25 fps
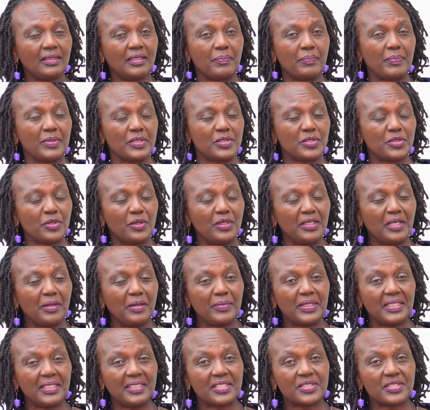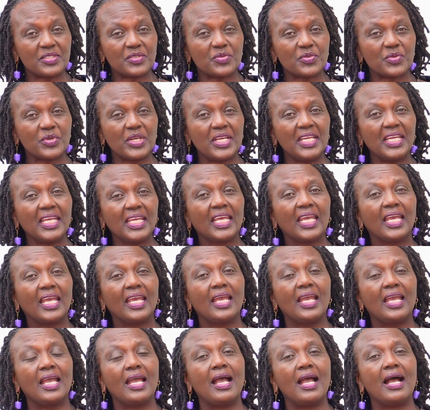the petroleum industry,
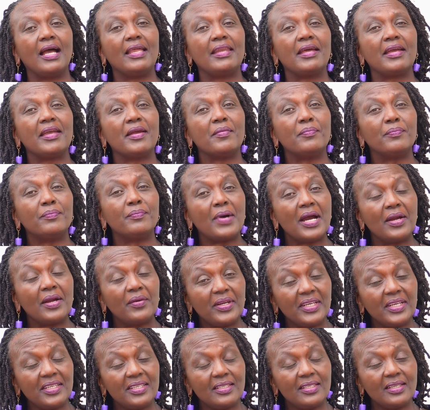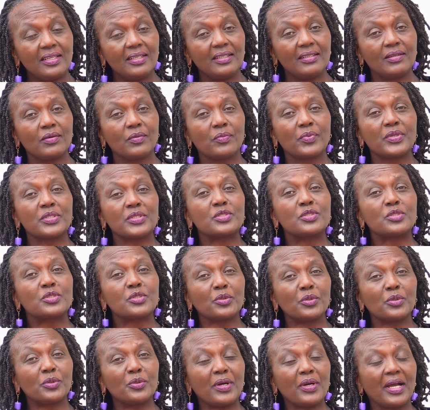and I am married with
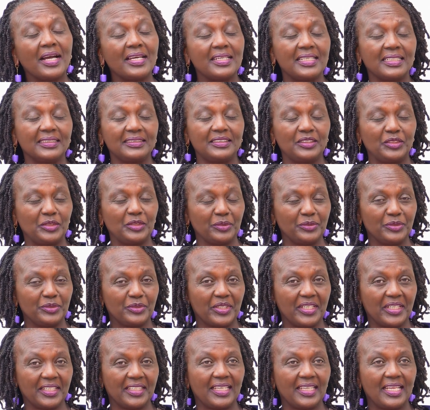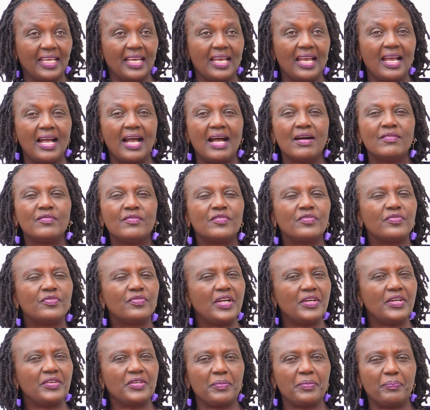two adult children. I'm
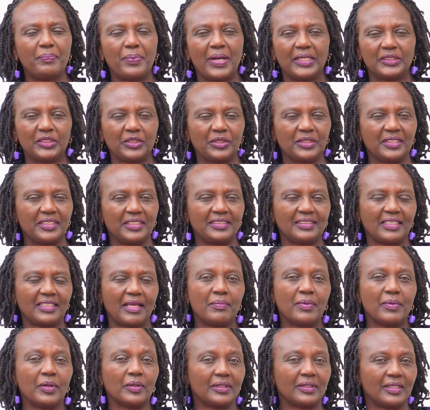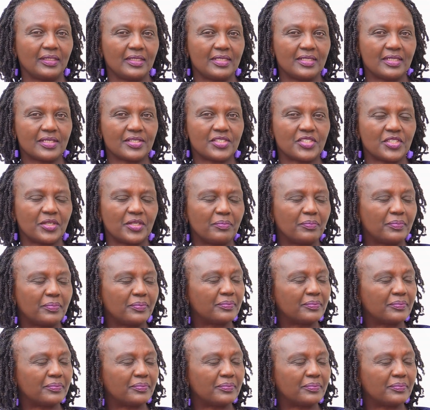very passionate about leadership.